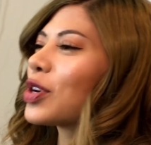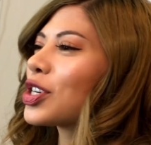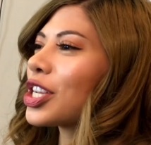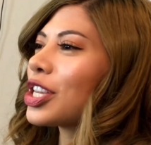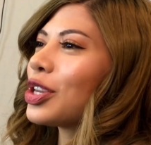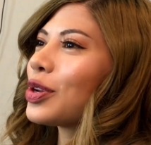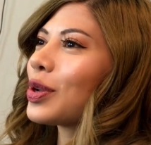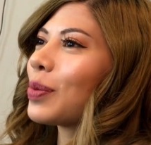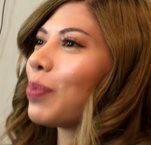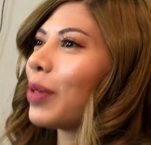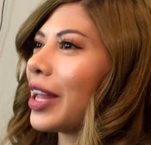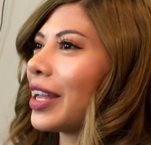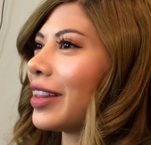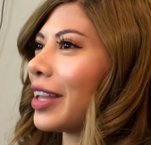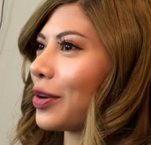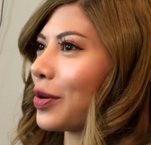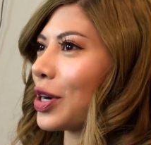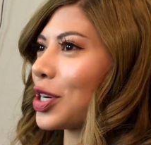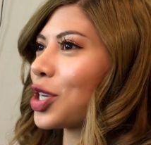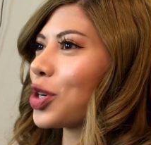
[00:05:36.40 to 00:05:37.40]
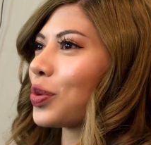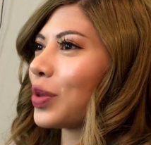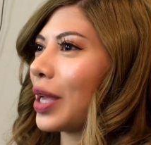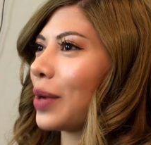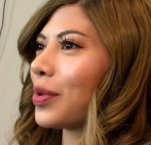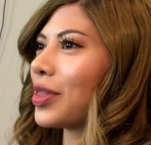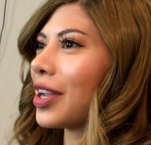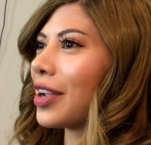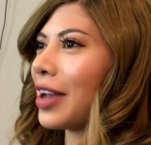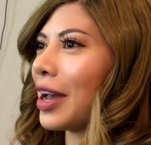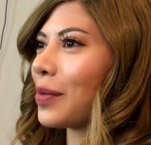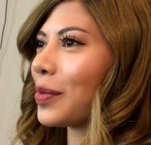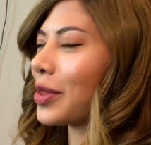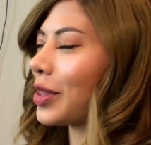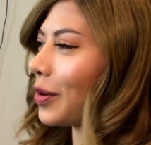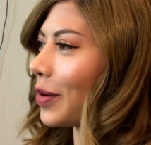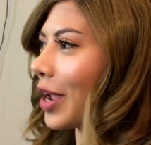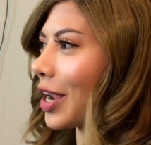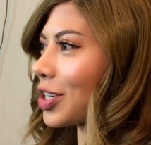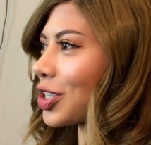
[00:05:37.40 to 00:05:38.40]
I wish that you could play like Russian roulette with a gun
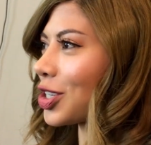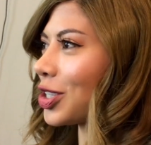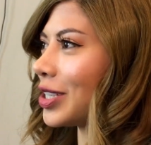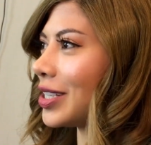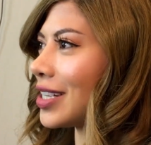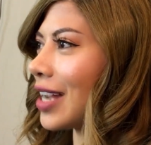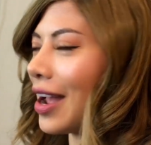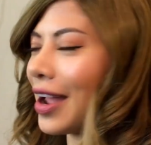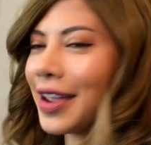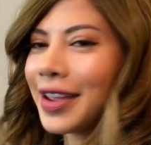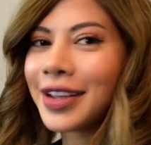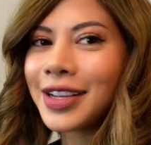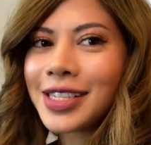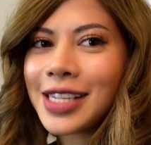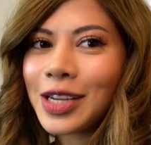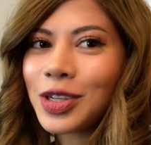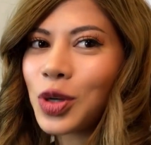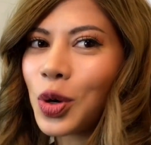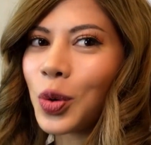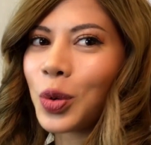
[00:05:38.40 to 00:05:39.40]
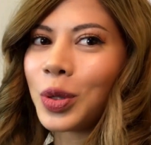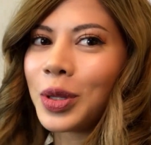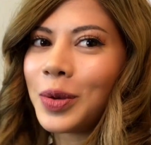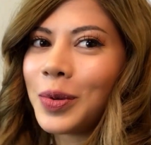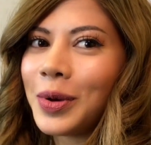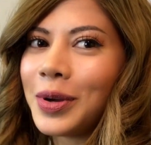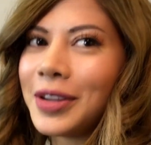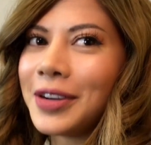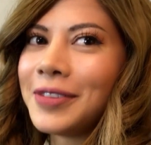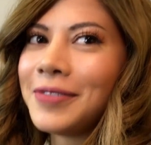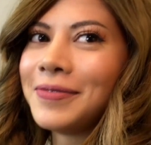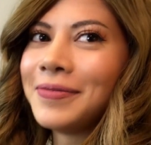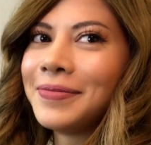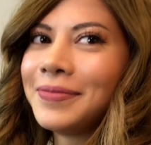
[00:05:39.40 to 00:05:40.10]
without actually dying, because I totally would.